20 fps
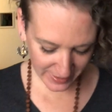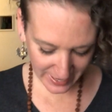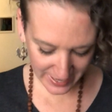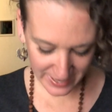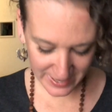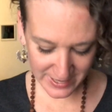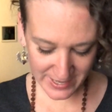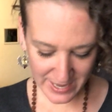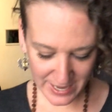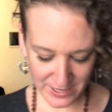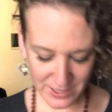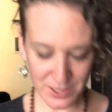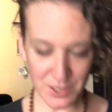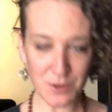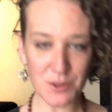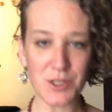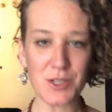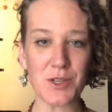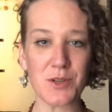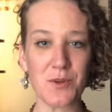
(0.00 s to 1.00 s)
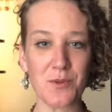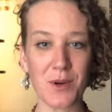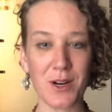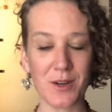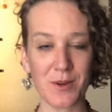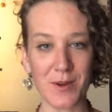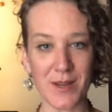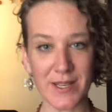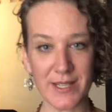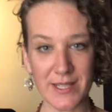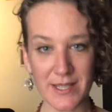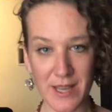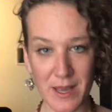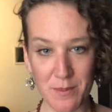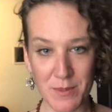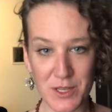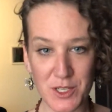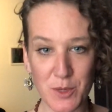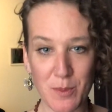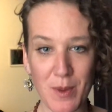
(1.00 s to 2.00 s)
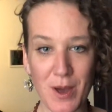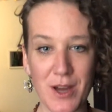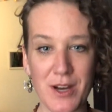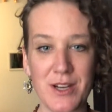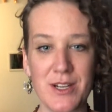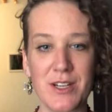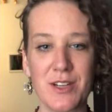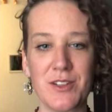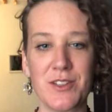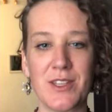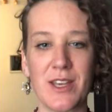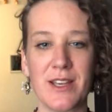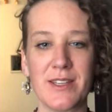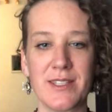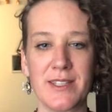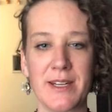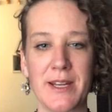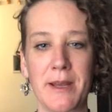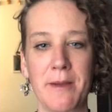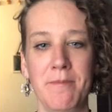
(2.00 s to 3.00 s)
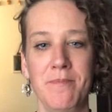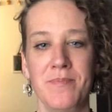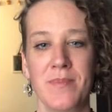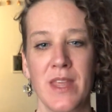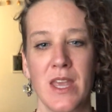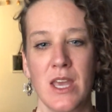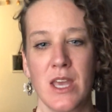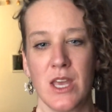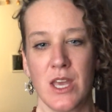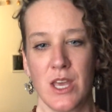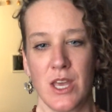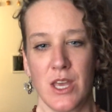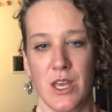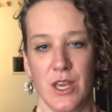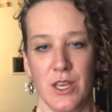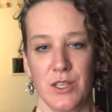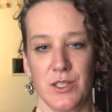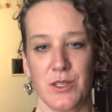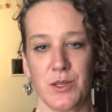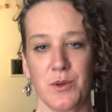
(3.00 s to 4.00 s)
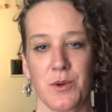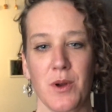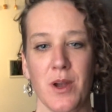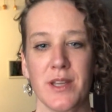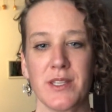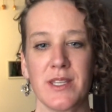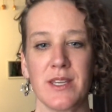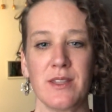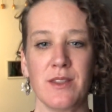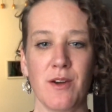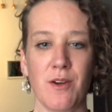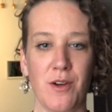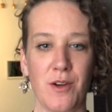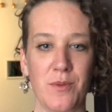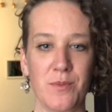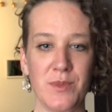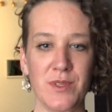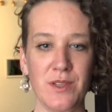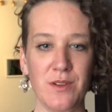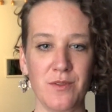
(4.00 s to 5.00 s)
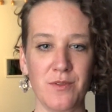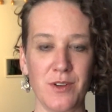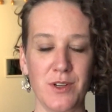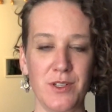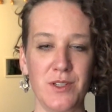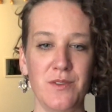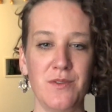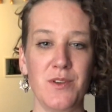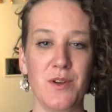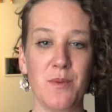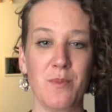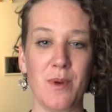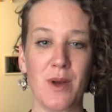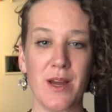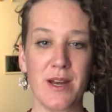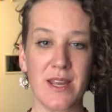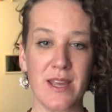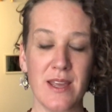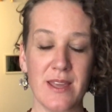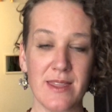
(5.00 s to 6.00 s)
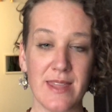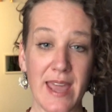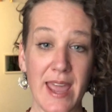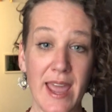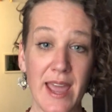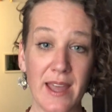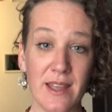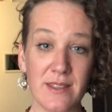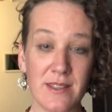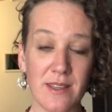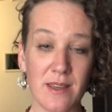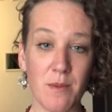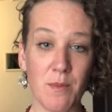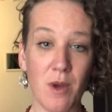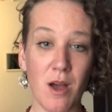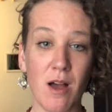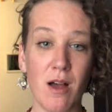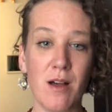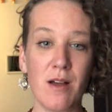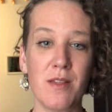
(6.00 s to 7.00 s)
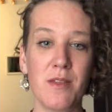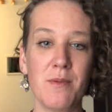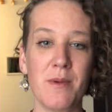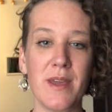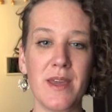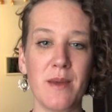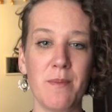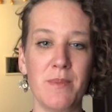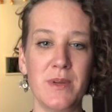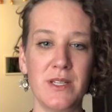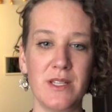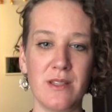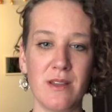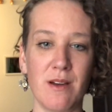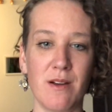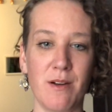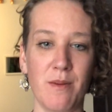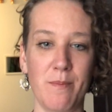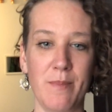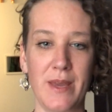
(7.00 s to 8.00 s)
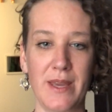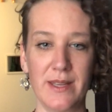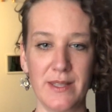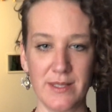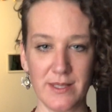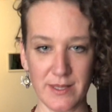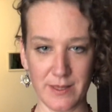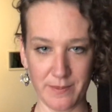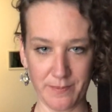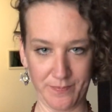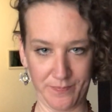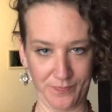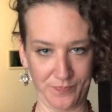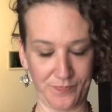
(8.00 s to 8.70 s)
And as you do, we're going to come into Padadirsasana. So crossing the arms in front of your body, the hands come all the way up into the armpits,